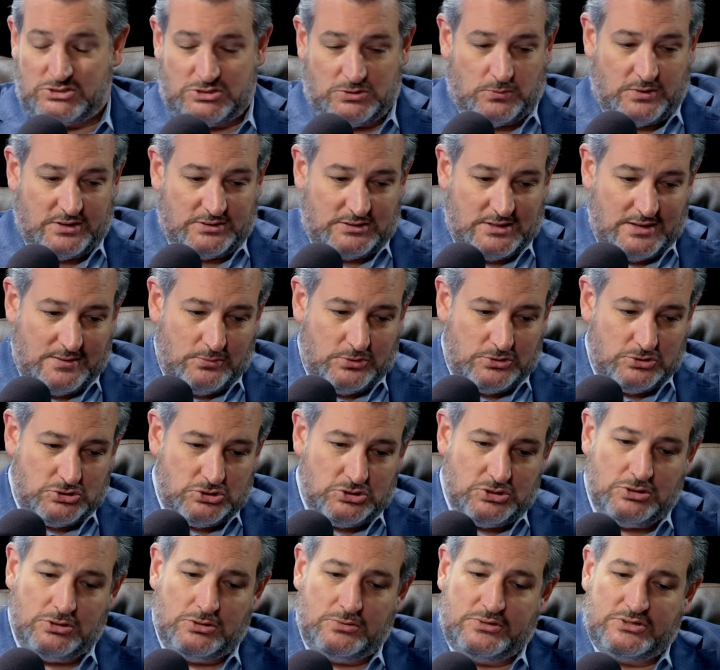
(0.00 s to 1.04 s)
So what they would
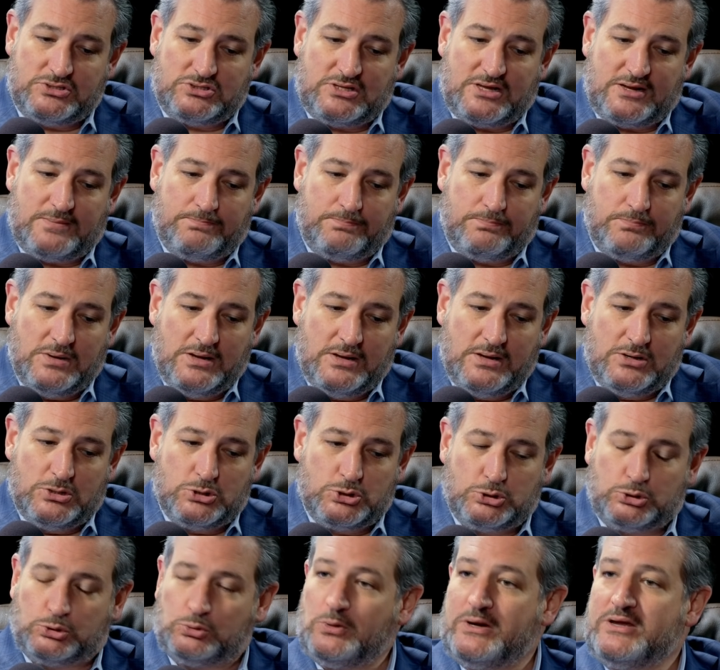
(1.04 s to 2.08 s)
do is they'd
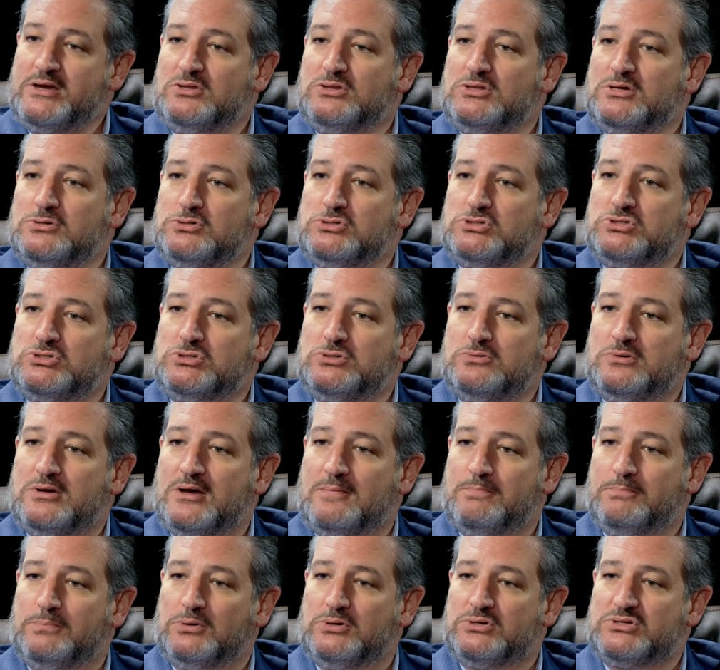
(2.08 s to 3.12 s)
shrink those two
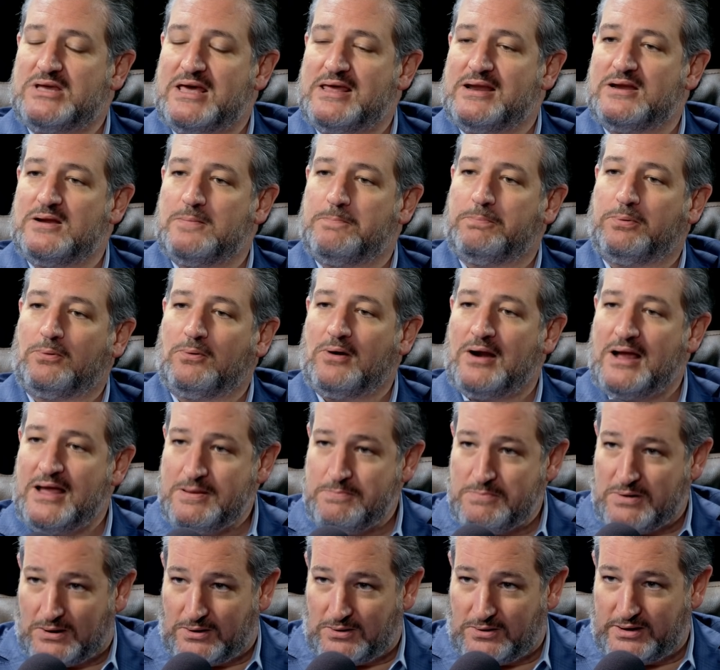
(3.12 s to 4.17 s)
numbers, and in a
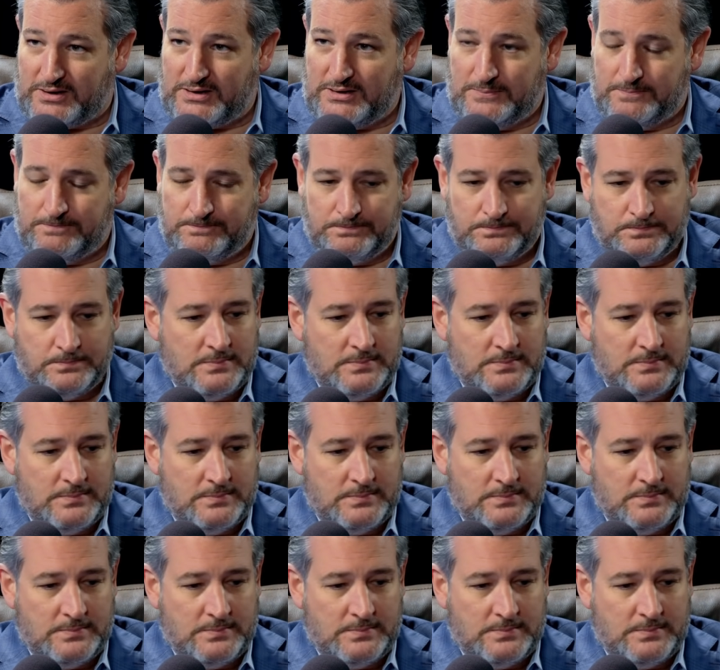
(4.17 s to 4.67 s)
primary,